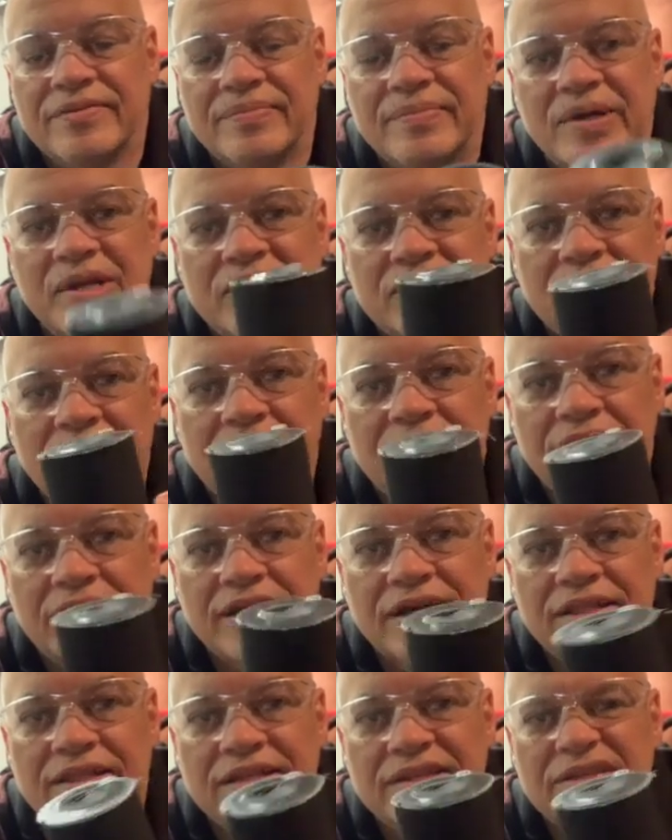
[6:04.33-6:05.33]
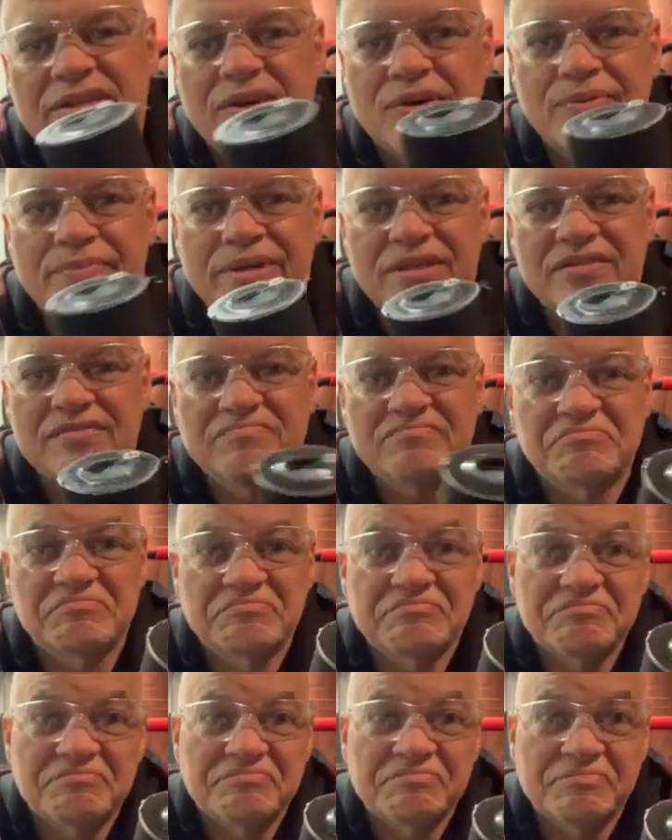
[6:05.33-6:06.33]
I'm gonna try and cut this open.
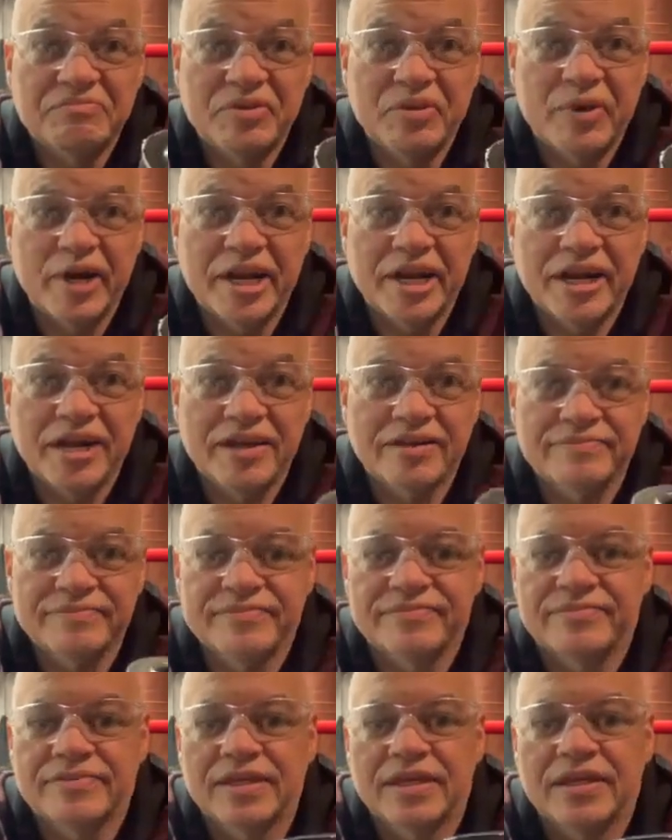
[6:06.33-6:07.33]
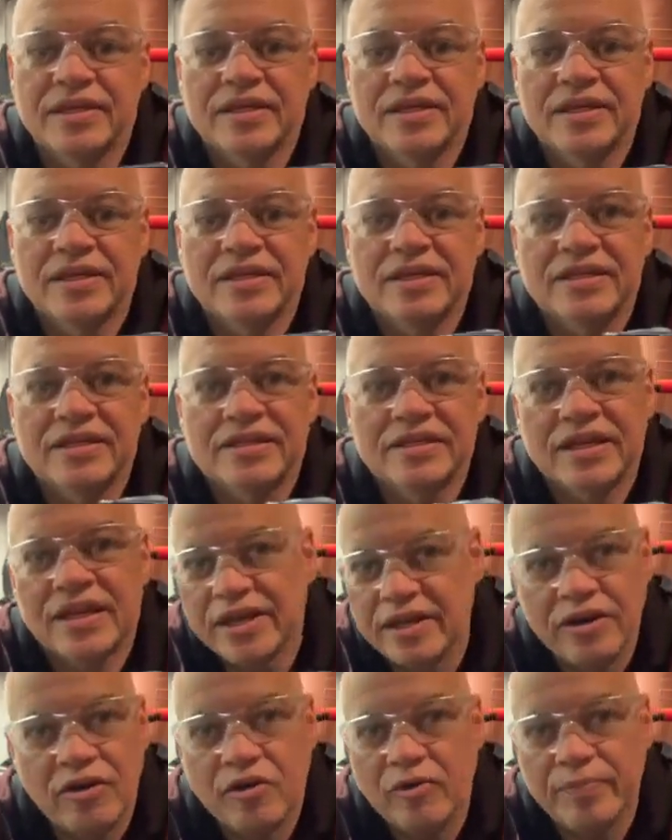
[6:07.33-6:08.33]
Why not? Let's cut
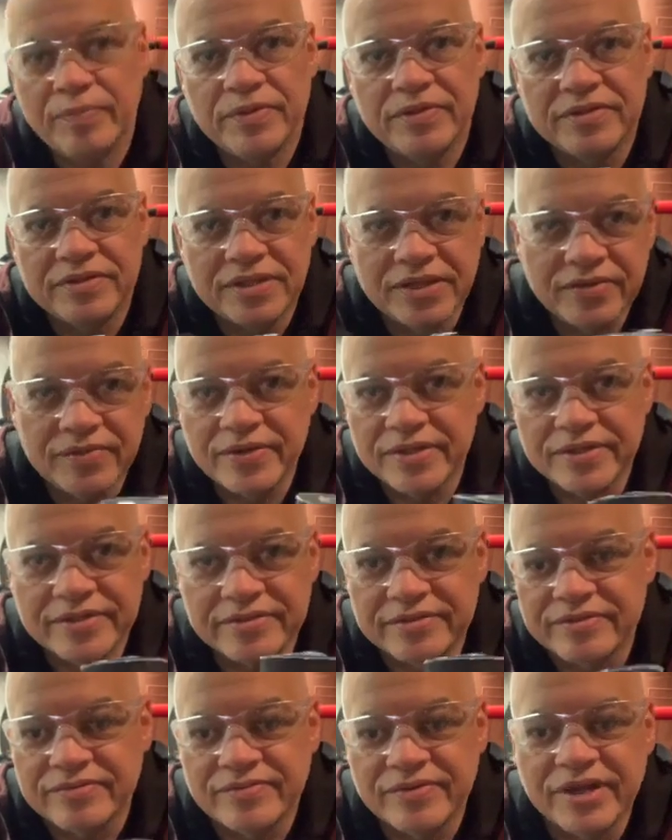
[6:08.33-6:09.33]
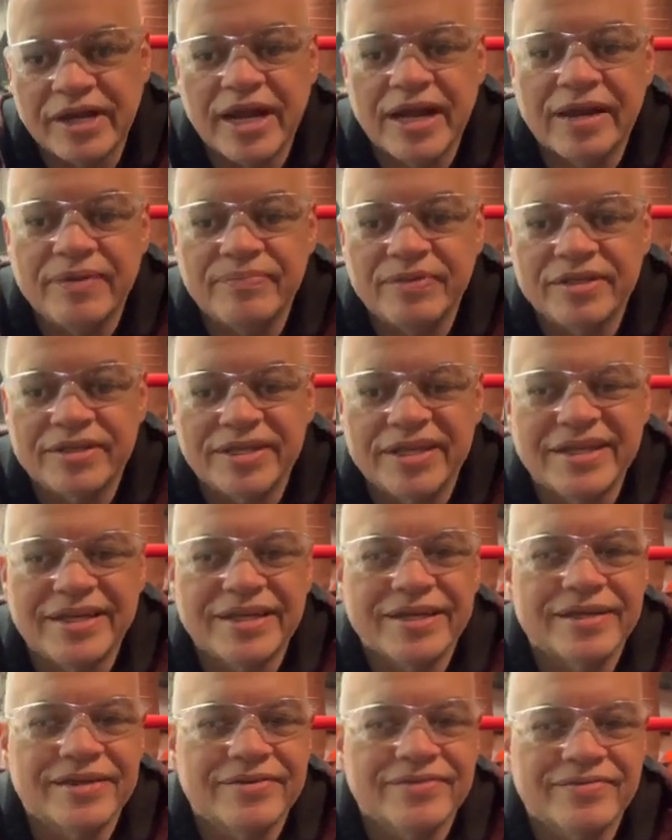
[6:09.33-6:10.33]
it open and see what happens. I
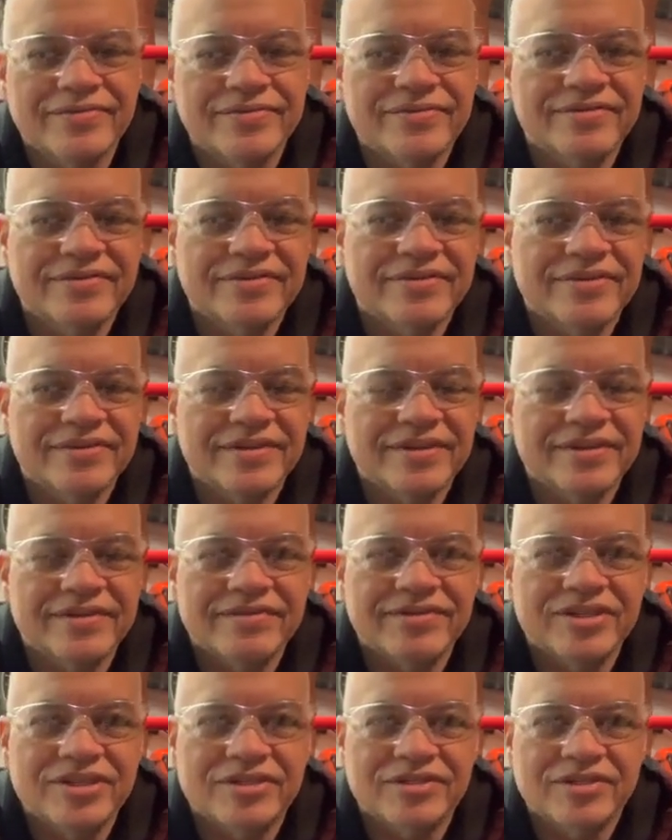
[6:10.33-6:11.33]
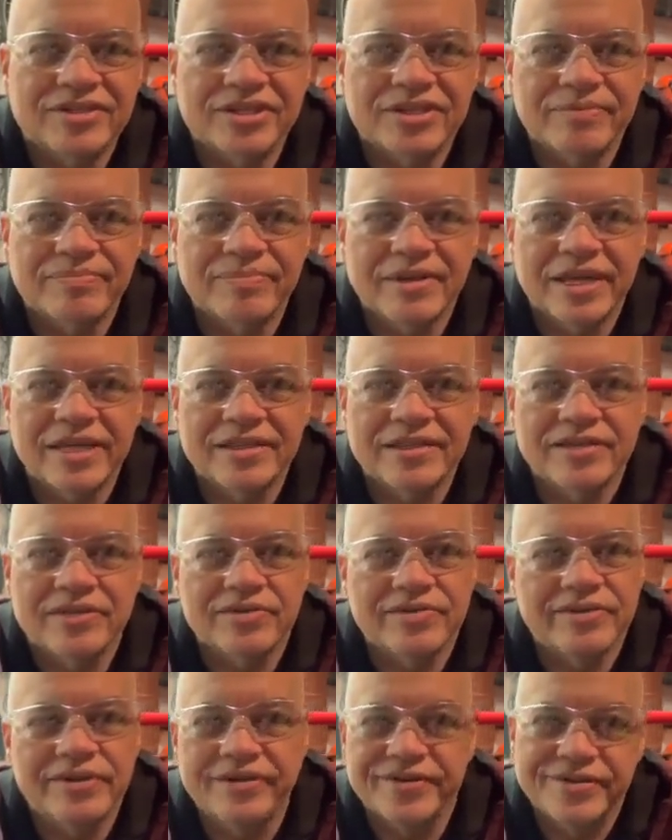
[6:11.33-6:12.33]
think it'll just chip like this
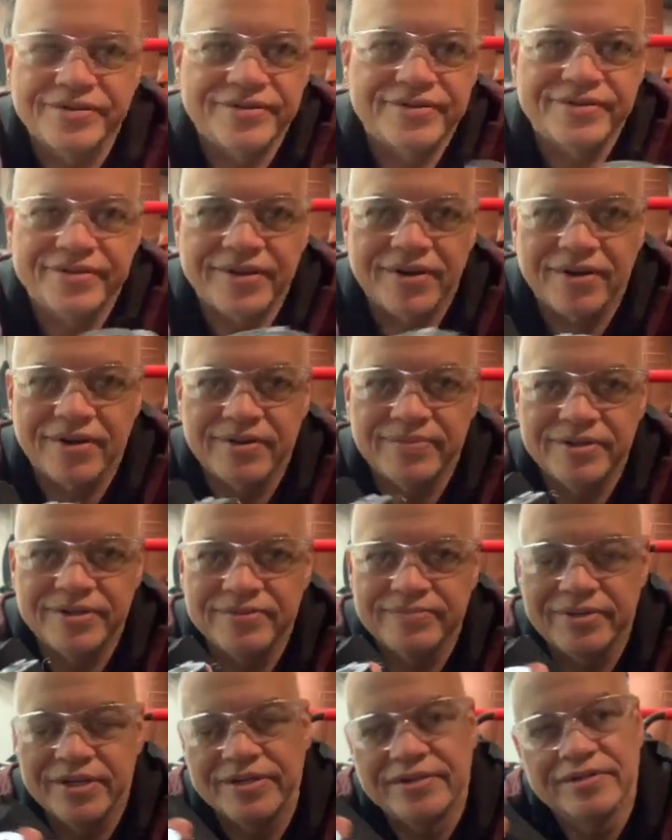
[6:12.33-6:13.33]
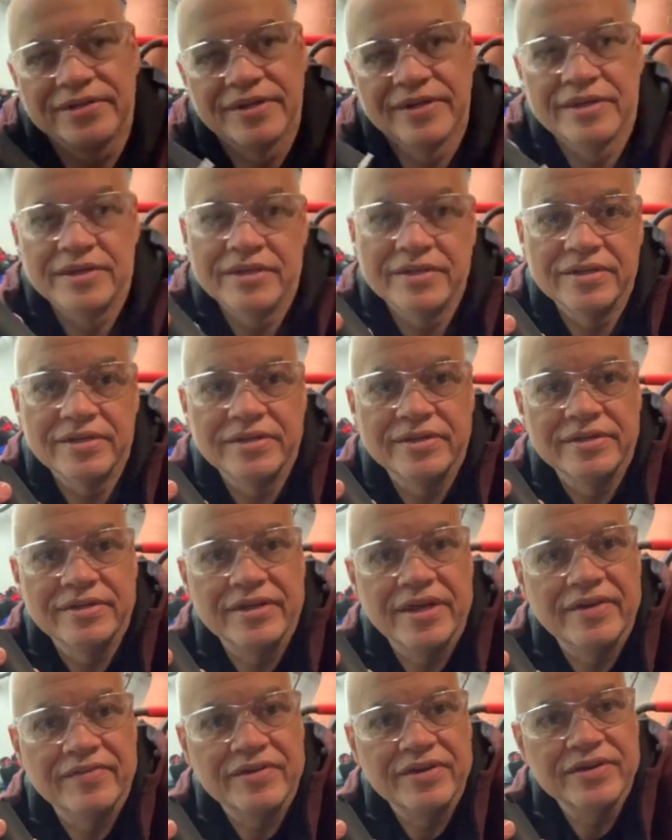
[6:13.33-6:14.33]
one and it's just carbon, but
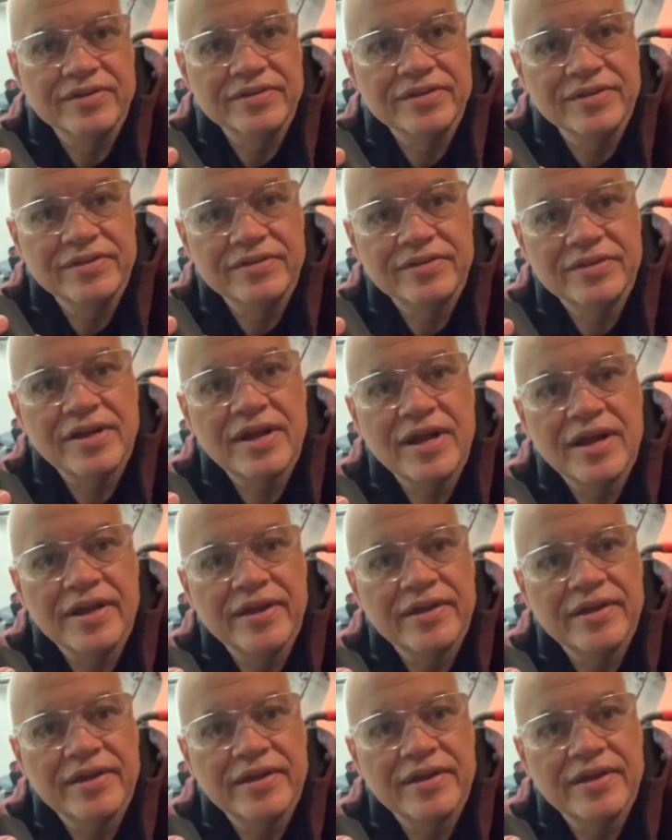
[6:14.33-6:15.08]
never know till you try.